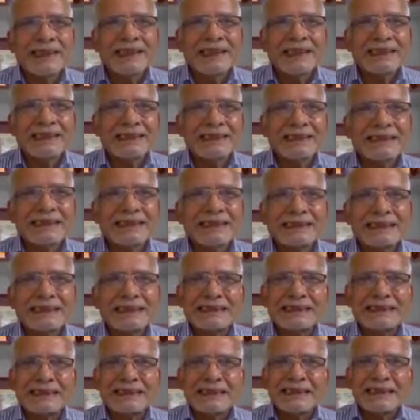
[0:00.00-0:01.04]
And then he
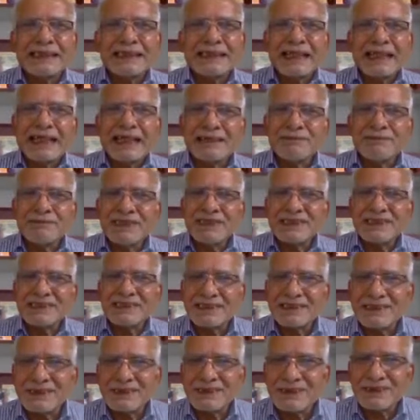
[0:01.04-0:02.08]
says,
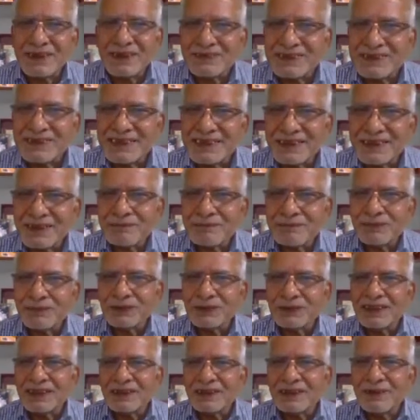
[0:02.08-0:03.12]
Administrative Council of
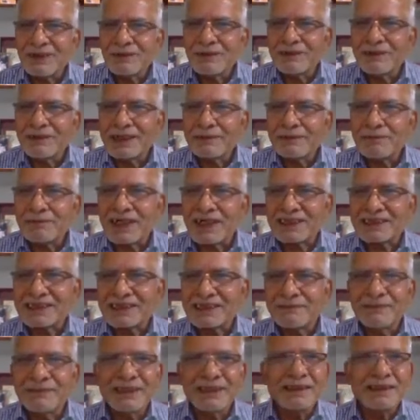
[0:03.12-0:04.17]
Botha government passed
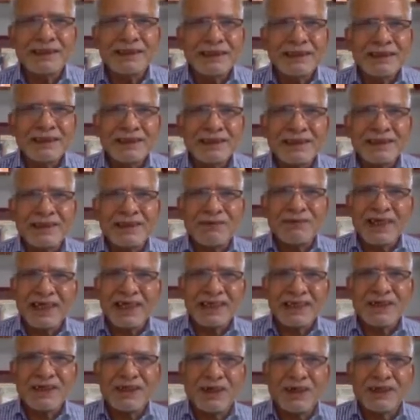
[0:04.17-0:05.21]
a bill
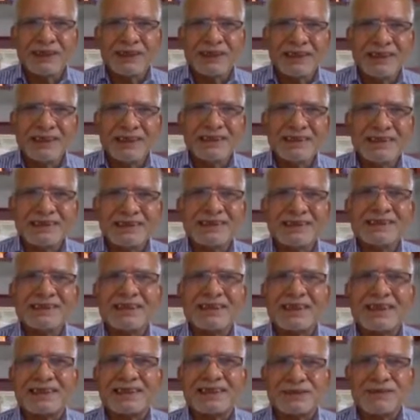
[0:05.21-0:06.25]
requiring all Indians in
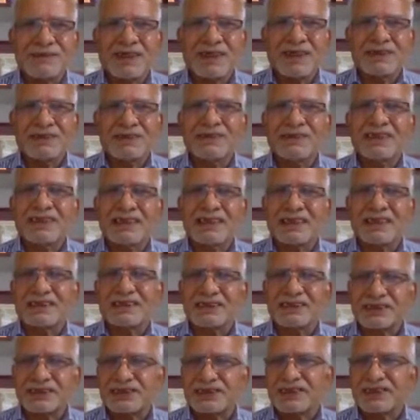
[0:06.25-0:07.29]
Transvaal to re
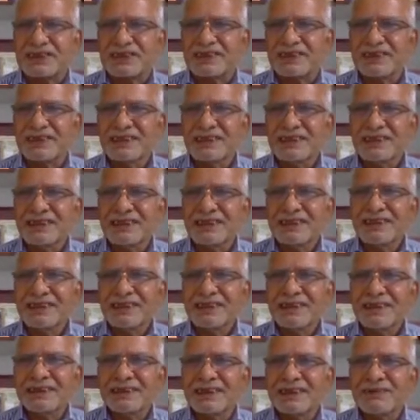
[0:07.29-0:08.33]
register.
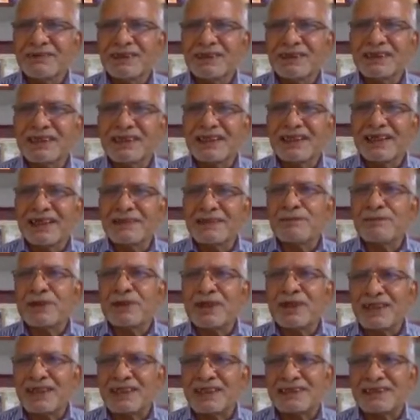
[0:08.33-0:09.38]
There was a great
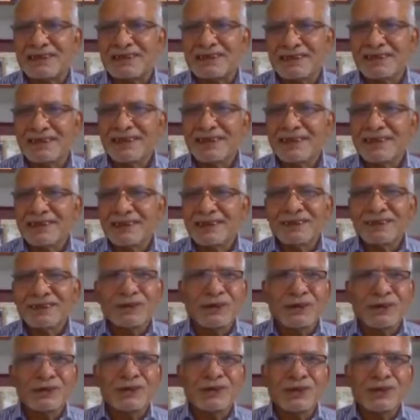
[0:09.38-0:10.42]
protest.
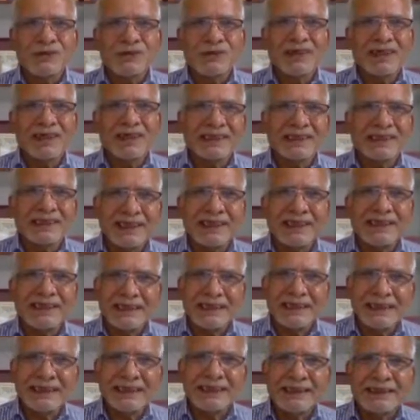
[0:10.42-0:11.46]
Those who were there
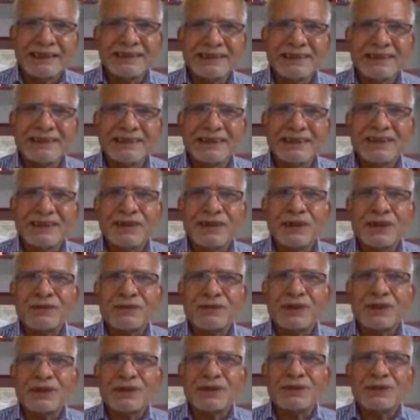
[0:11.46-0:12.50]
illegally did not
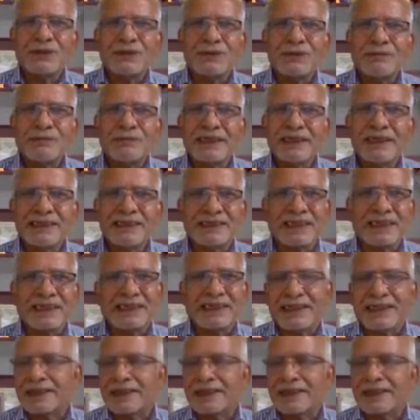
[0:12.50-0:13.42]
want to be ejected.